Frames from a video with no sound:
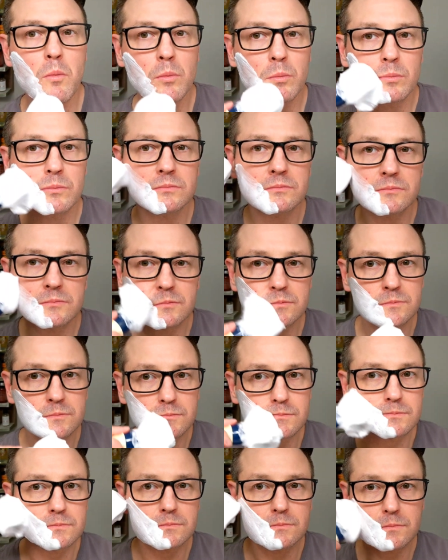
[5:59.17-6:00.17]

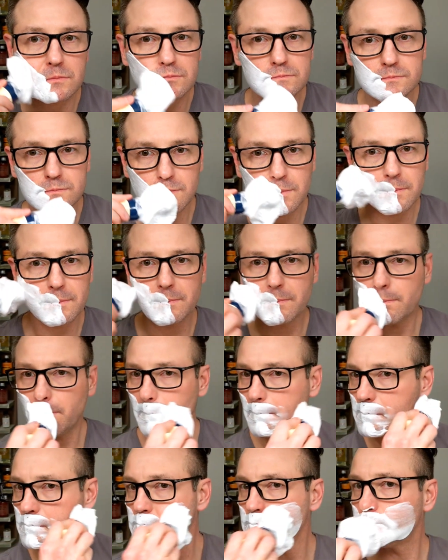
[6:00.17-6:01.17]

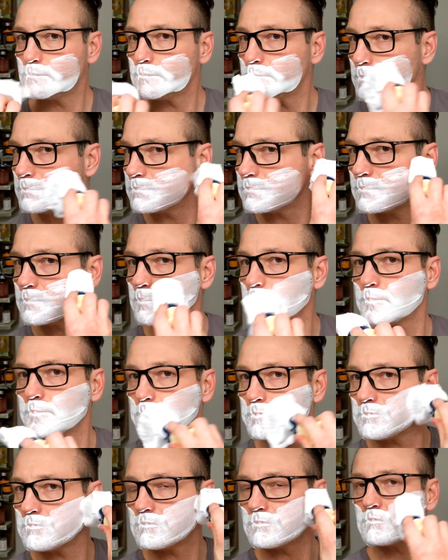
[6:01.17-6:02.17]

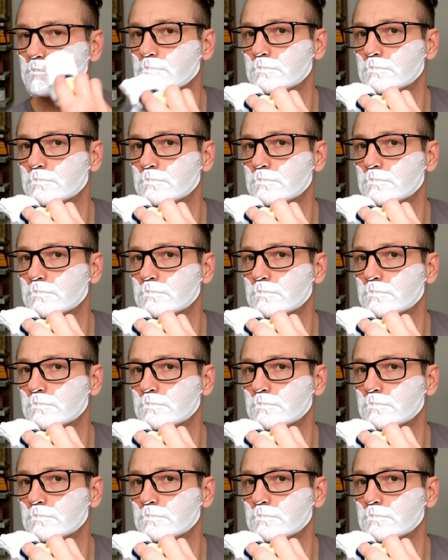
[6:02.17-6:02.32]
(silence)